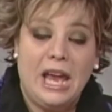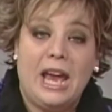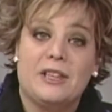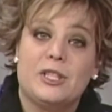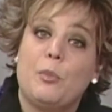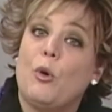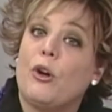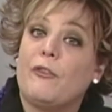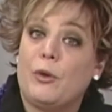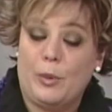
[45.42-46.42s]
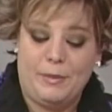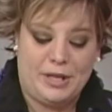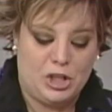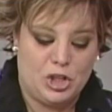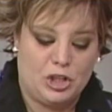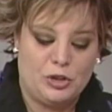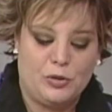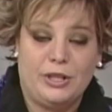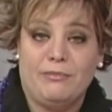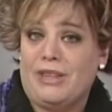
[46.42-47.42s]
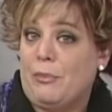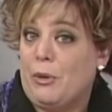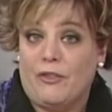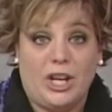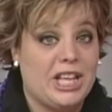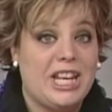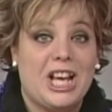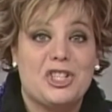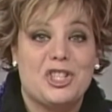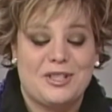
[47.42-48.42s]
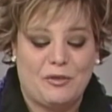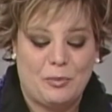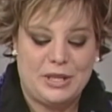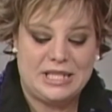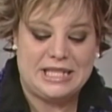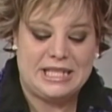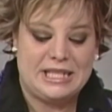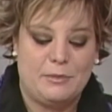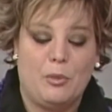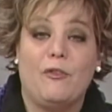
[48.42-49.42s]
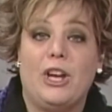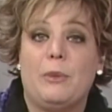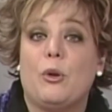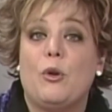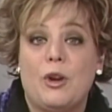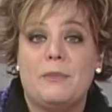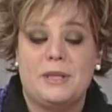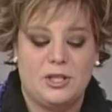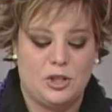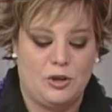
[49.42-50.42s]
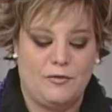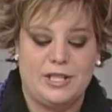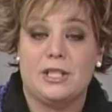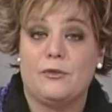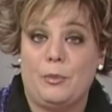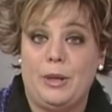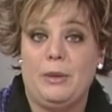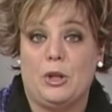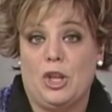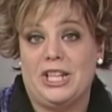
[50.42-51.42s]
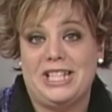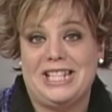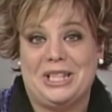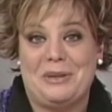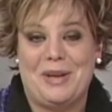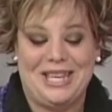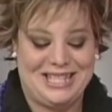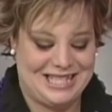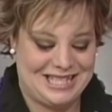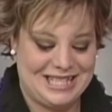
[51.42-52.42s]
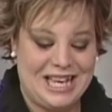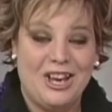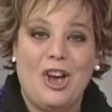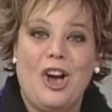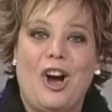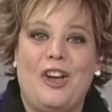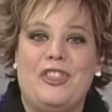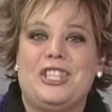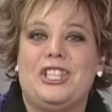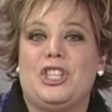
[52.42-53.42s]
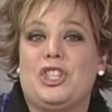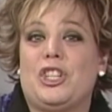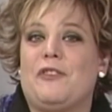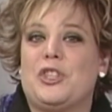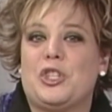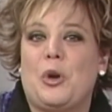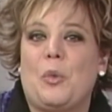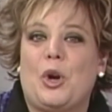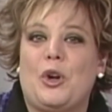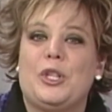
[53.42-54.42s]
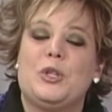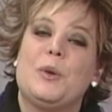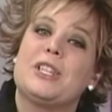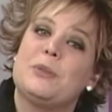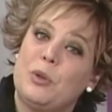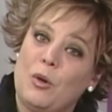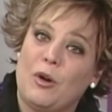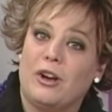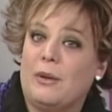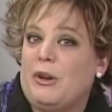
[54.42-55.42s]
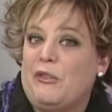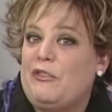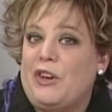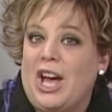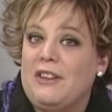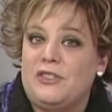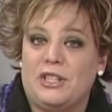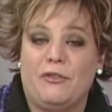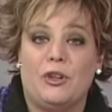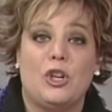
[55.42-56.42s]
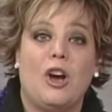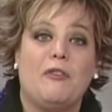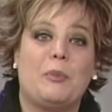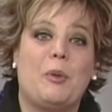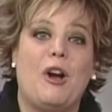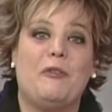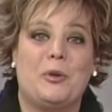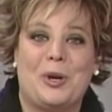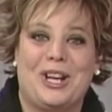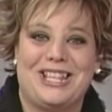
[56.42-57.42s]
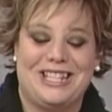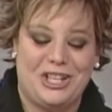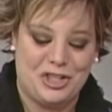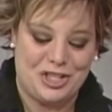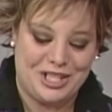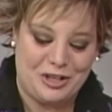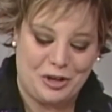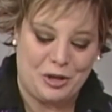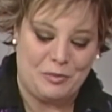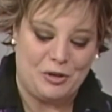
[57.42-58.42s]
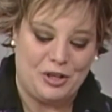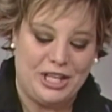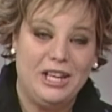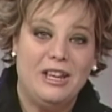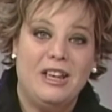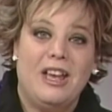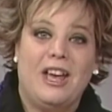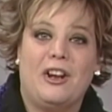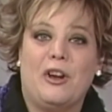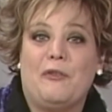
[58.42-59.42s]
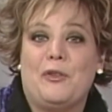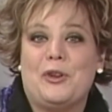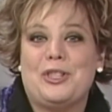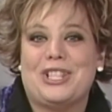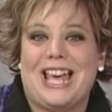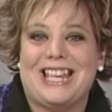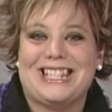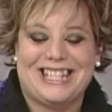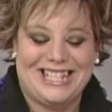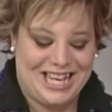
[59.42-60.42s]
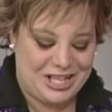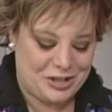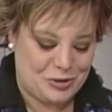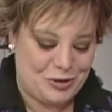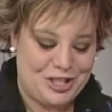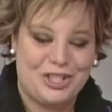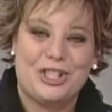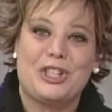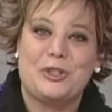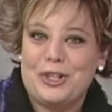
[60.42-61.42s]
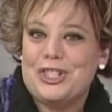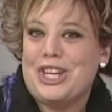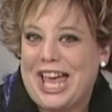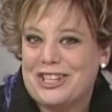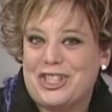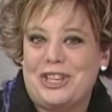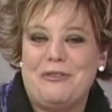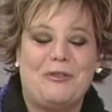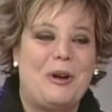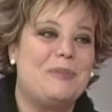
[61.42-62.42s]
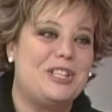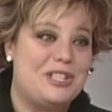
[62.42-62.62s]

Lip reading: and support for women and children. They provide connections for businesses and provide programs and services for people on a daily basis. On this edition of the show, we're going to explore about 5 different not-for-profit organizations in our community. And our first guest today is Trish Kechie from the